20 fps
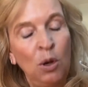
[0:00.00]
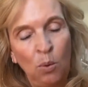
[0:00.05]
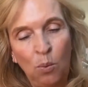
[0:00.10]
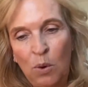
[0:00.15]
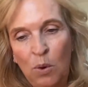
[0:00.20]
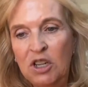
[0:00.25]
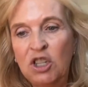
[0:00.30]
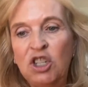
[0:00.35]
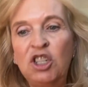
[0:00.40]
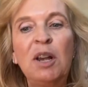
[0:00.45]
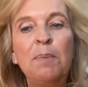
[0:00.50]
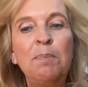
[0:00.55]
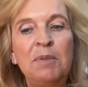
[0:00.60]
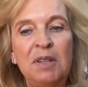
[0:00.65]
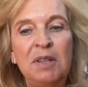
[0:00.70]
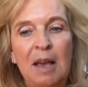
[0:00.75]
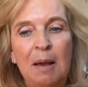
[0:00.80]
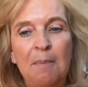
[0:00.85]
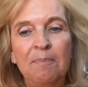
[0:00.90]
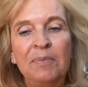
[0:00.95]
We shipped
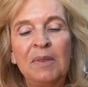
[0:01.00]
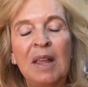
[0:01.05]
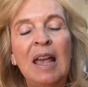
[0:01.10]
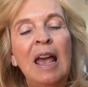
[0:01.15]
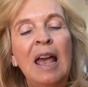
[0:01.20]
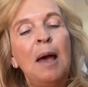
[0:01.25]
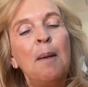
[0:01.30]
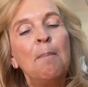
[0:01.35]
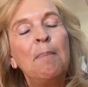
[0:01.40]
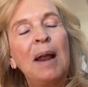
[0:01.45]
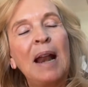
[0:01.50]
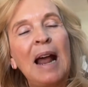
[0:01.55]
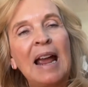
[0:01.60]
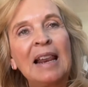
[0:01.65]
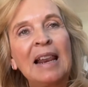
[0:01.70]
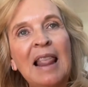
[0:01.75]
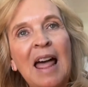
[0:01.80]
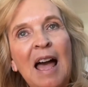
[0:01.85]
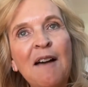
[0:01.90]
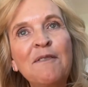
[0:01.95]
them. But I
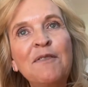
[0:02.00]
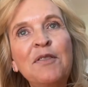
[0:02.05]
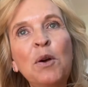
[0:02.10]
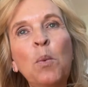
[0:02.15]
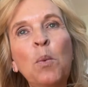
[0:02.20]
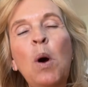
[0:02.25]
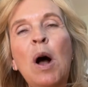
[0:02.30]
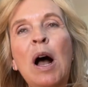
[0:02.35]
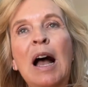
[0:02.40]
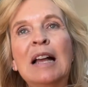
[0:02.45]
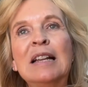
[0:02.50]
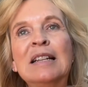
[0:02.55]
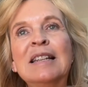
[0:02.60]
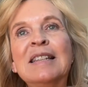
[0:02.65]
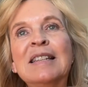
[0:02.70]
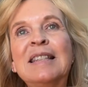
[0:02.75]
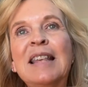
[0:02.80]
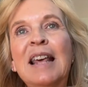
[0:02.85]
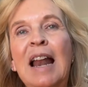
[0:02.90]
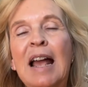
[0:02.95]
love the
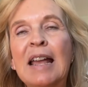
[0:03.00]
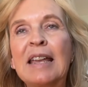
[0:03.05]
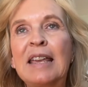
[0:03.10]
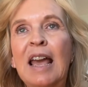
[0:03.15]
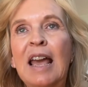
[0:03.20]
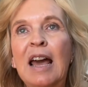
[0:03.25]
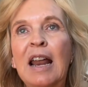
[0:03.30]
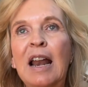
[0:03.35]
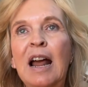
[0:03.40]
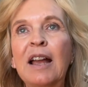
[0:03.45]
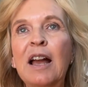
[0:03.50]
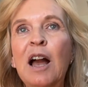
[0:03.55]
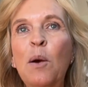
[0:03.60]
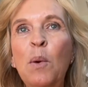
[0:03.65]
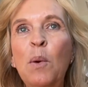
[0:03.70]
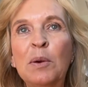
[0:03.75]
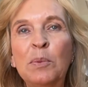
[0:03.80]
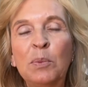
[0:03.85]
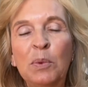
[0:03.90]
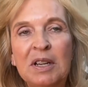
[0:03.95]
ones that I get. I got
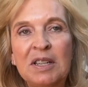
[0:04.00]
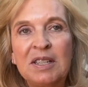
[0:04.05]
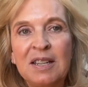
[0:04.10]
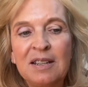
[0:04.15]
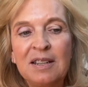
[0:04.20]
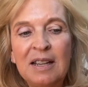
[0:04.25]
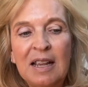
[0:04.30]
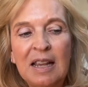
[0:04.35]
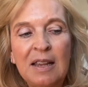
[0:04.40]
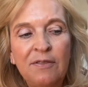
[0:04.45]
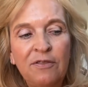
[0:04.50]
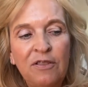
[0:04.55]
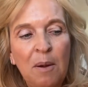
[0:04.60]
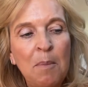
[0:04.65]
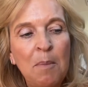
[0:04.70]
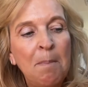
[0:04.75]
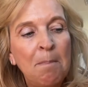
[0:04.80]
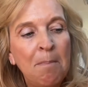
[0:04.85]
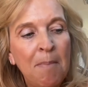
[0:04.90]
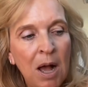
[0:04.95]
one recently from
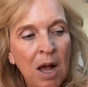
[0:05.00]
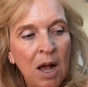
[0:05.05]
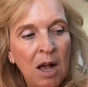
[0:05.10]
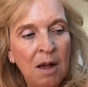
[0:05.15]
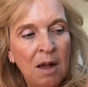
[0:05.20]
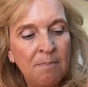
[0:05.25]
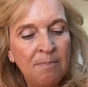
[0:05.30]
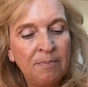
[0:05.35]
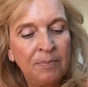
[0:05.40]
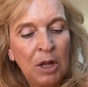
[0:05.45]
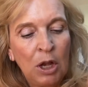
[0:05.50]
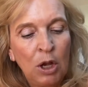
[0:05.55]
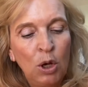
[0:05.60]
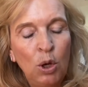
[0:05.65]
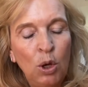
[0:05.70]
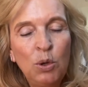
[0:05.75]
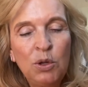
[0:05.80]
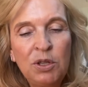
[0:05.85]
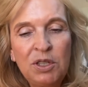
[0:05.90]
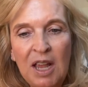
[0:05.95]
a mom
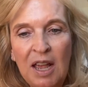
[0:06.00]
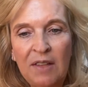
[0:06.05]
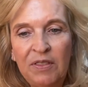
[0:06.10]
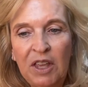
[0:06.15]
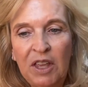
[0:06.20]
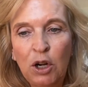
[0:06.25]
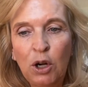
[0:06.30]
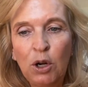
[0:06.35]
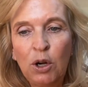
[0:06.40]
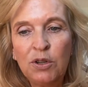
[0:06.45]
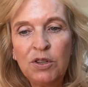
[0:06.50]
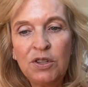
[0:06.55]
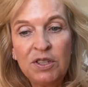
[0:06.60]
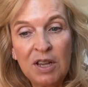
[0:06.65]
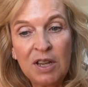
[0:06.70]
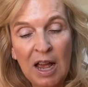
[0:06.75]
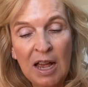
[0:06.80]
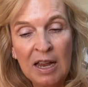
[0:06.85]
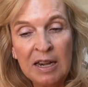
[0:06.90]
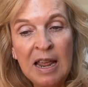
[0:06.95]
who said that her
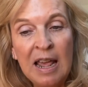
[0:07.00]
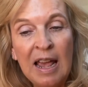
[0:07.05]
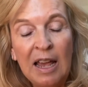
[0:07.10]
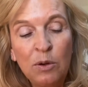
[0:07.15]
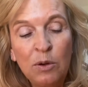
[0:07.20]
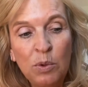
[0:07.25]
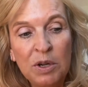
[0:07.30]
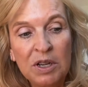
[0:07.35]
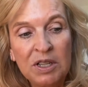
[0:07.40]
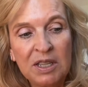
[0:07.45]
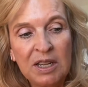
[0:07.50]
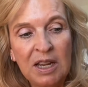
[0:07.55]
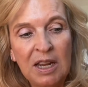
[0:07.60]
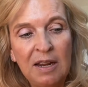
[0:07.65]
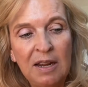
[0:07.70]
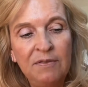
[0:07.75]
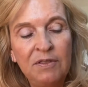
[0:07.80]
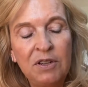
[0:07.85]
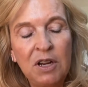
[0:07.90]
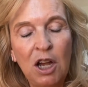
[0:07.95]
son had
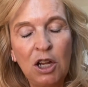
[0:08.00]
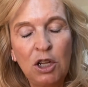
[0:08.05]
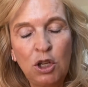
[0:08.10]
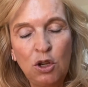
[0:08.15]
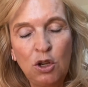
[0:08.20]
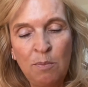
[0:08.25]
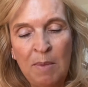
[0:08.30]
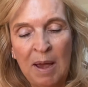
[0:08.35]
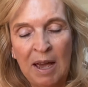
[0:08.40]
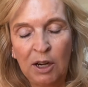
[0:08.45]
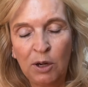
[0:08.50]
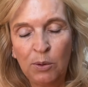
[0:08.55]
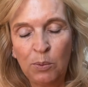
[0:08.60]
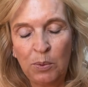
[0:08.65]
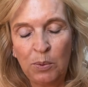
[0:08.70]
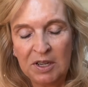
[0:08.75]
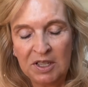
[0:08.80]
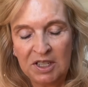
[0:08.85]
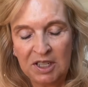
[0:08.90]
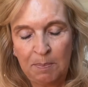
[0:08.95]
received a You Matter
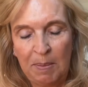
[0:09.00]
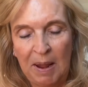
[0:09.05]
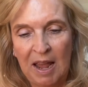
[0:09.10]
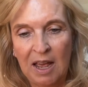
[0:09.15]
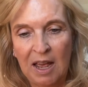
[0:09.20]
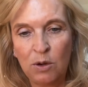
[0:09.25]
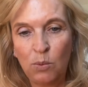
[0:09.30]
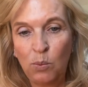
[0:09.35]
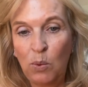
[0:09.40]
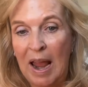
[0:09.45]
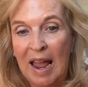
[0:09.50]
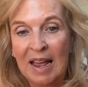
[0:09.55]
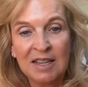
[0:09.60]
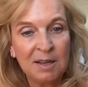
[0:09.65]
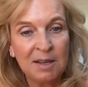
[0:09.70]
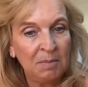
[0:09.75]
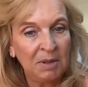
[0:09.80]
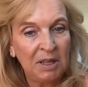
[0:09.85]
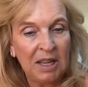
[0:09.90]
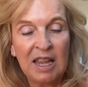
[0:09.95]
wristband
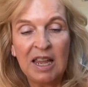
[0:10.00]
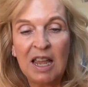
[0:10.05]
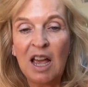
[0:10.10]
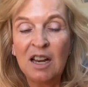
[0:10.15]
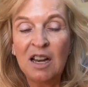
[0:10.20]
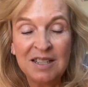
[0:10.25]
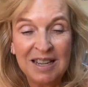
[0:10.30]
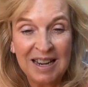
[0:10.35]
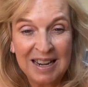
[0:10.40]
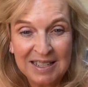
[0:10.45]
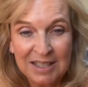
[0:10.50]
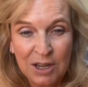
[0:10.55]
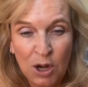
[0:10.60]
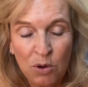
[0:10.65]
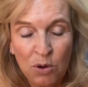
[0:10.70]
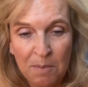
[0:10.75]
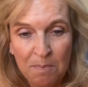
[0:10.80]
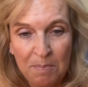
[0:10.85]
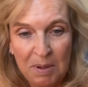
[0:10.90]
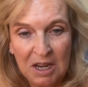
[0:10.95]
randomly on
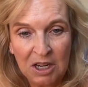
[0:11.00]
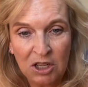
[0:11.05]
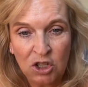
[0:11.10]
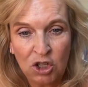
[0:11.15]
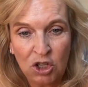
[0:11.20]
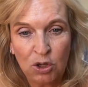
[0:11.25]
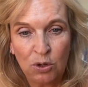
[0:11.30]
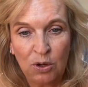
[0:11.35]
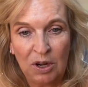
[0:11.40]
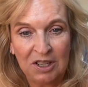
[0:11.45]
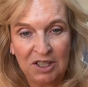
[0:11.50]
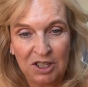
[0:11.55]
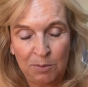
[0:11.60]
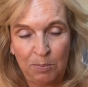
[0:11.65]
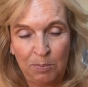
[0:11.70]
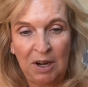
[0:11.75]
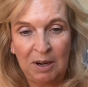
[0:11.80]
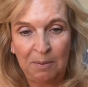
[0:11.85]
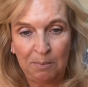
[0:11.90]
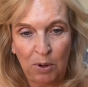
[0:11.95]
Daytona Beach during
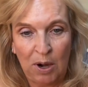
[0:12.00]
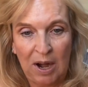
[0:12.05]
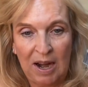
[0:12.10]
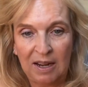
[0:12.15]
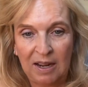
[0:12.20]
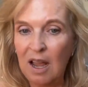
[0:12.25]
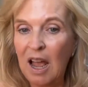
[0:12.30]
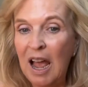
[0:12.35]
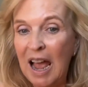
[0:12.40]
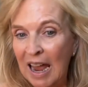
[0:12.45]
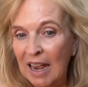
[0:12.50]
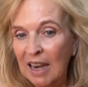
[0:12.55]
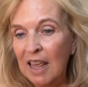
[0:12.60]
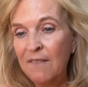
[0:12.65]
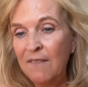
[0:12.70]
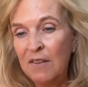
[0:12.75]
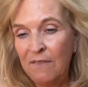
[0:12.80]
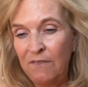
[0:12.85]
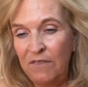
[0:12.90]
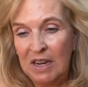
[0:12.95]
spring break. I live
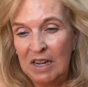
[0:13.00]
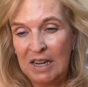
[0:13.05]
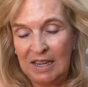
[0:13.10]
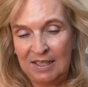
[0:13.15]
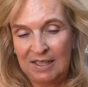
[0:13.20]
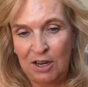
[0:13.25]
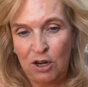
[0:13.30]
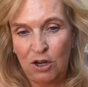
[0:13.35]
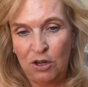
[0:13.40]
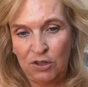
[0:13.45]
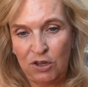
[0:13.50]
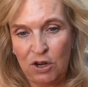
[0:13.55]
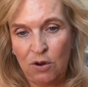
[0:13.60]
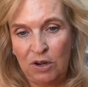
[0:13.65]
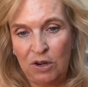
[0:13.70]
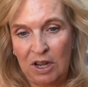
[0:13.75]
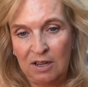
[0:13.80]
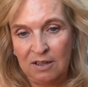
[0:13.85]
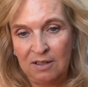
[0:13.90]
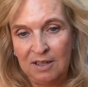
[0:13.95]
in Phoenix,
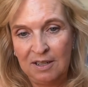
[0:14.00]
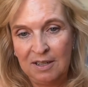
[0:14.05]
Arizona.